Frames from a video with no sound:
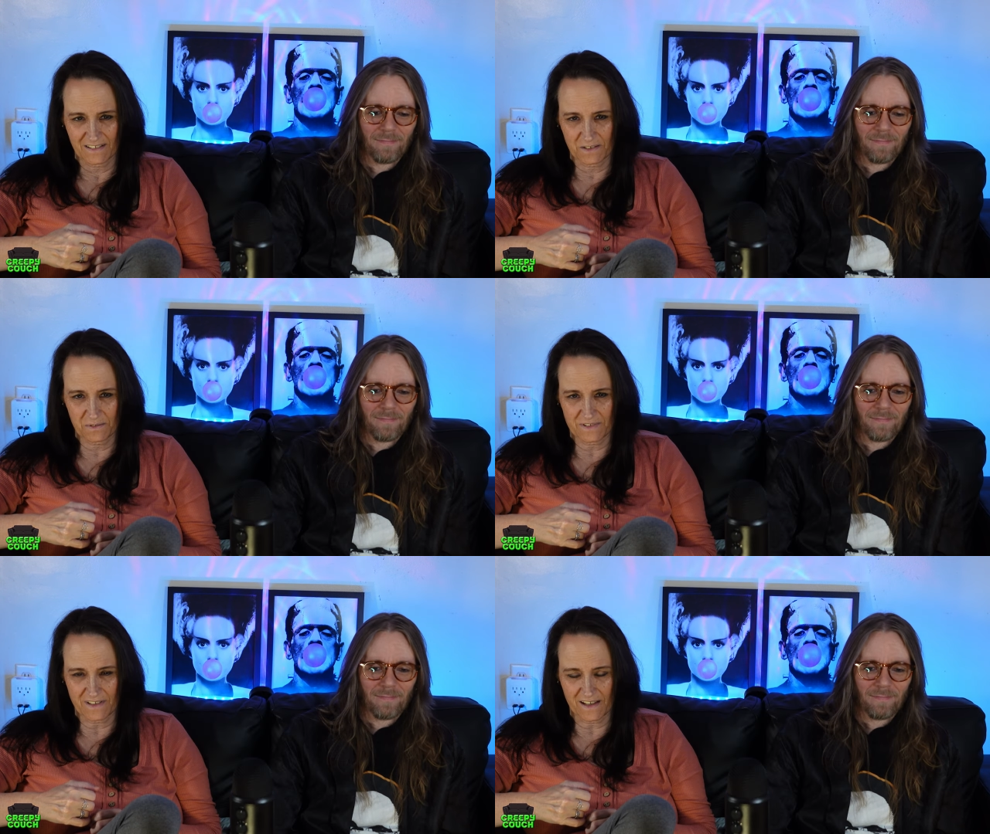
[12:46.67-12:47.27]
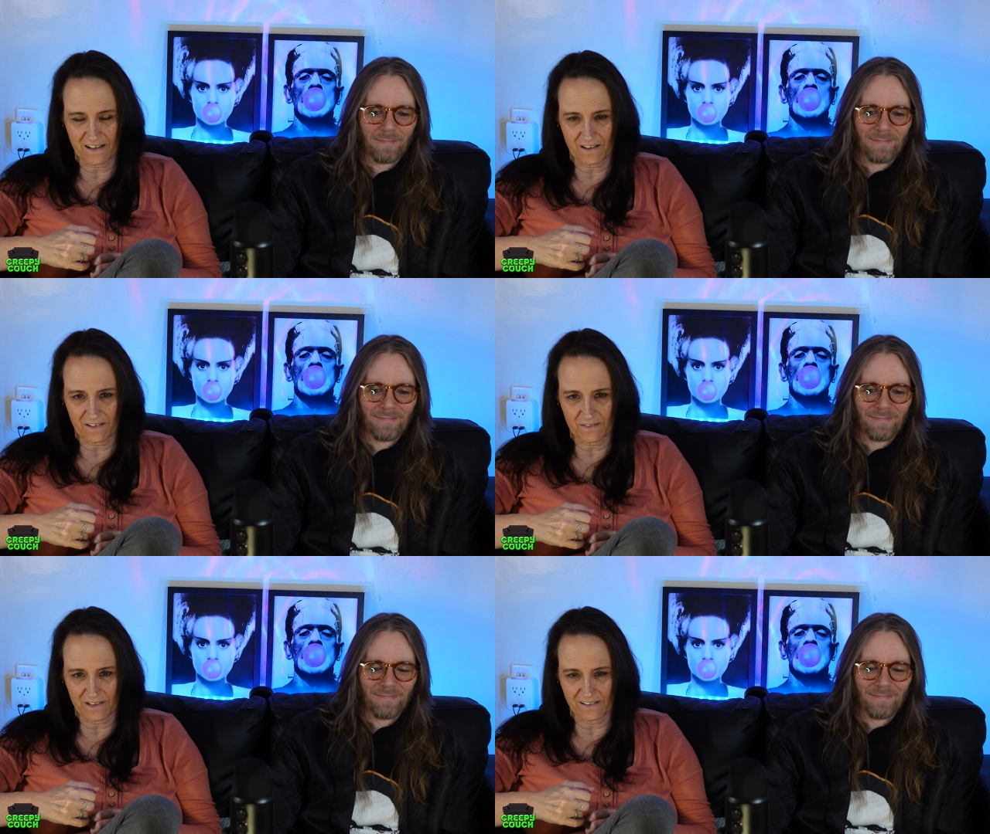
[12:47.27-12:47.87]
Speaker 1: Dude's
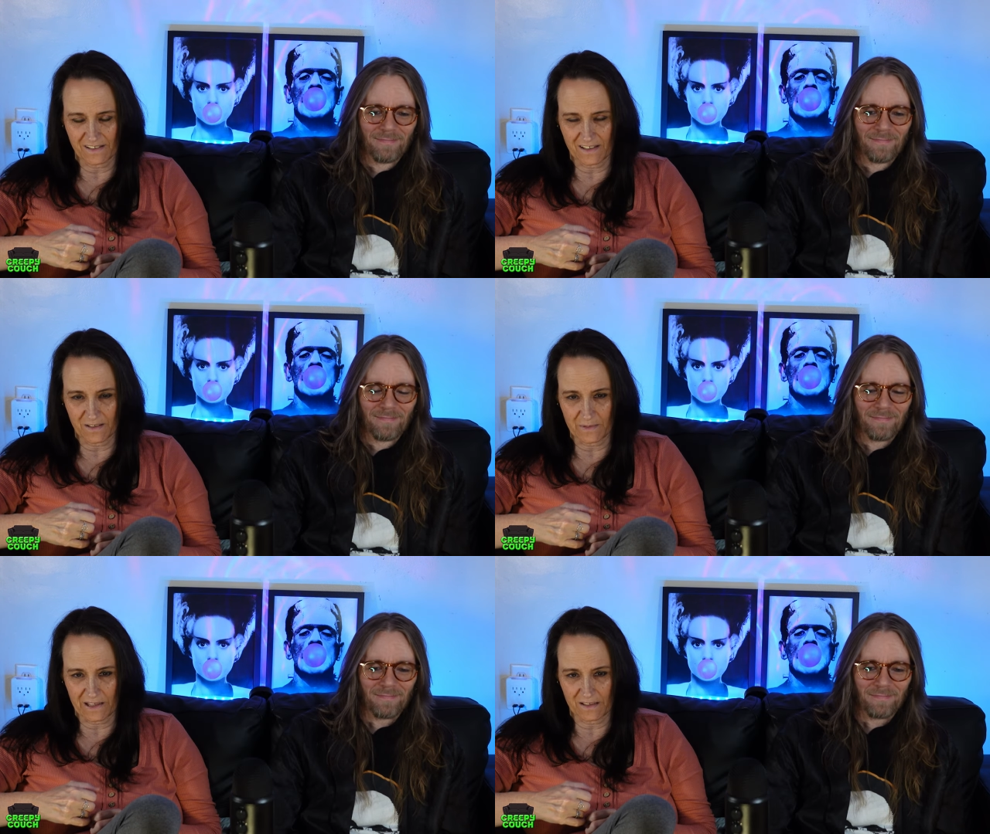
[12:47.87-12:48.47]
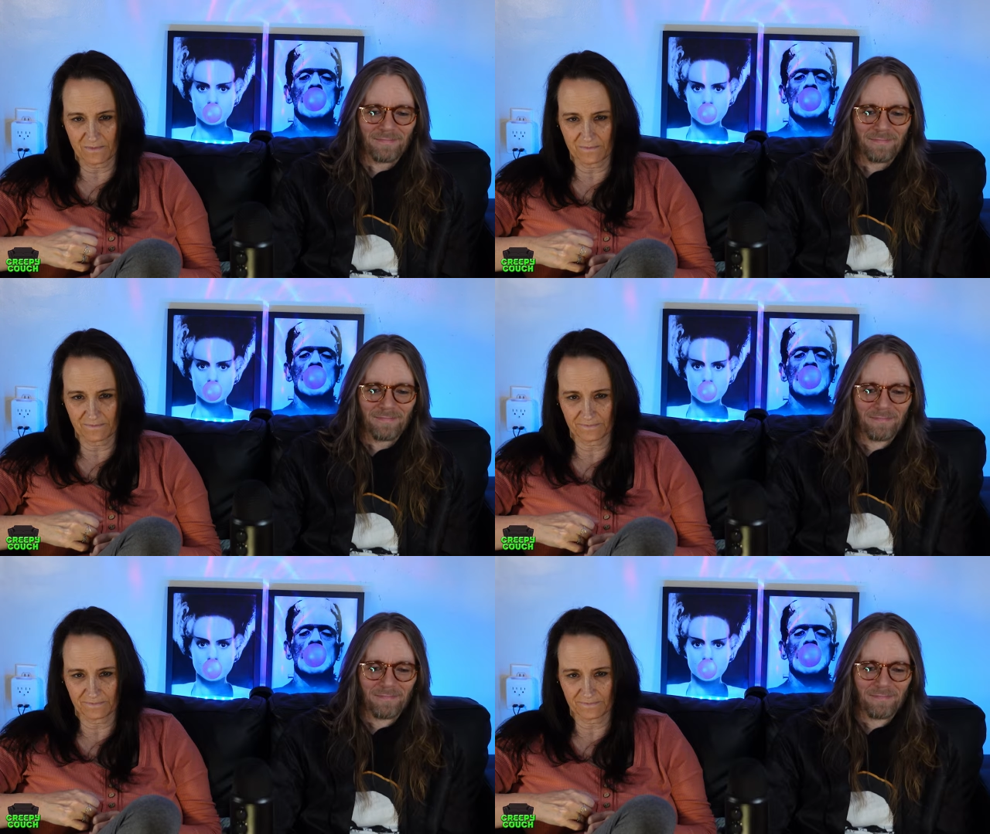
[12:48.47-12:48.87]
diehard right there, man. Mm -hmm.